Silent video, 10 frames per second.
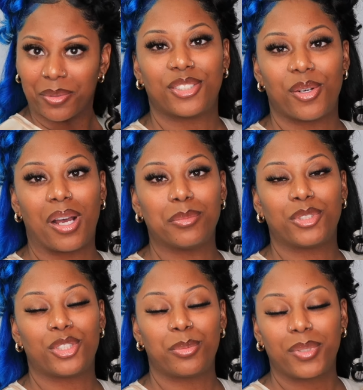So I'm
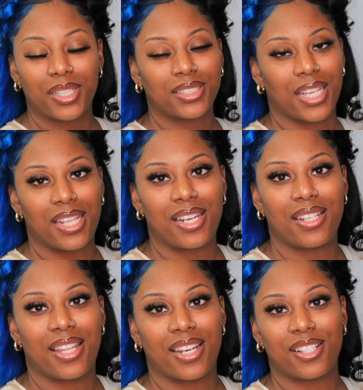super
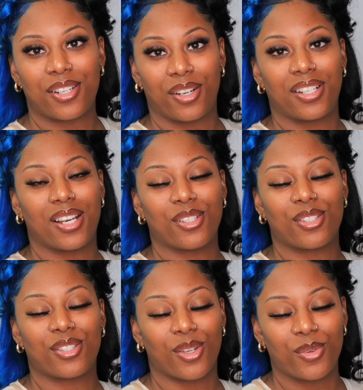excited that it turned out
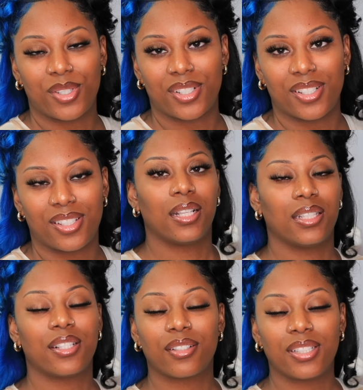so good.
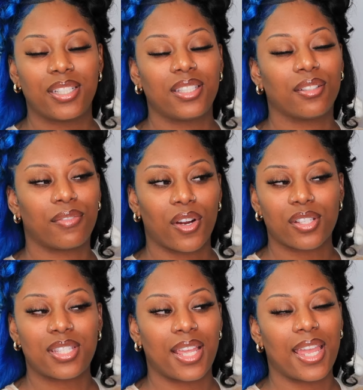Literally the
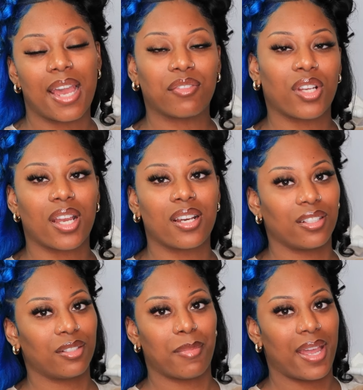first day after I
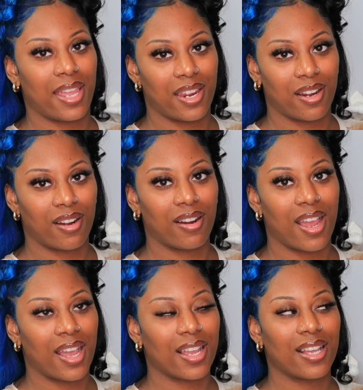colored my hair,
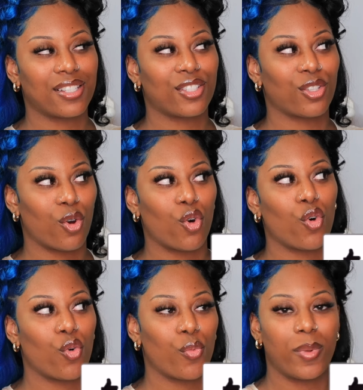I got
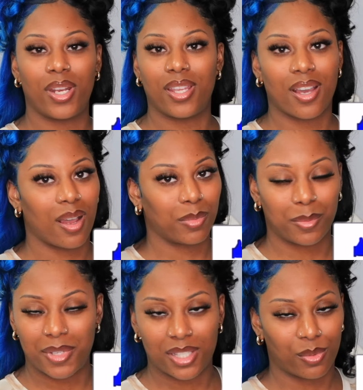so many
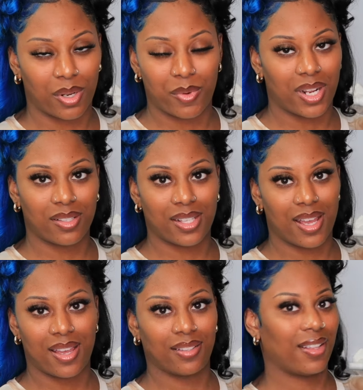compliments when I went
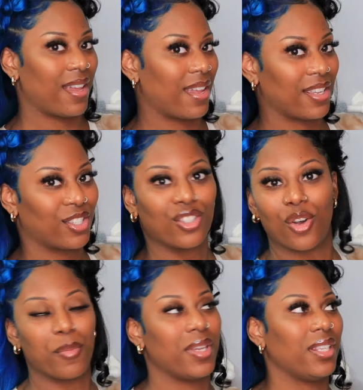outside, like
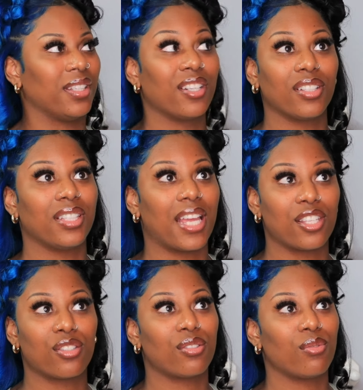so many, literally
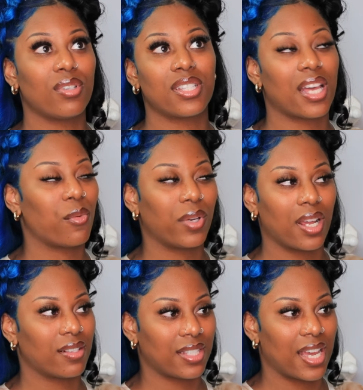like soon as I went
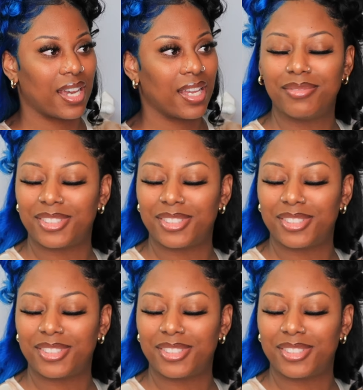outside.